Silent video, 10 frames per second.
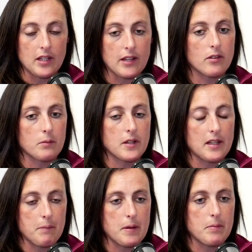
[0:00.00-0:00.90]
and that's
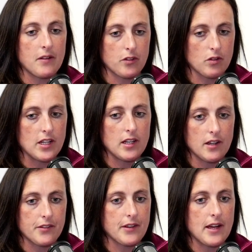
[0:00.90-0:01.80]
something that people have to
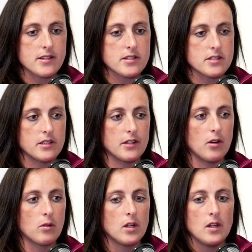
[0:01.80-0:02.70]
realise, that, you
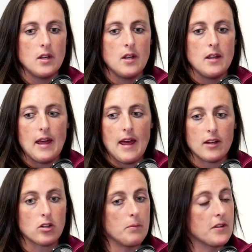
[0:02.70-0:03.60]
know,
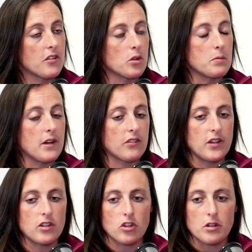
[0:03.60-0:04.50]
uh, come this W X
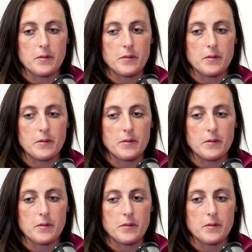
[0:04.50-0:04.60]
V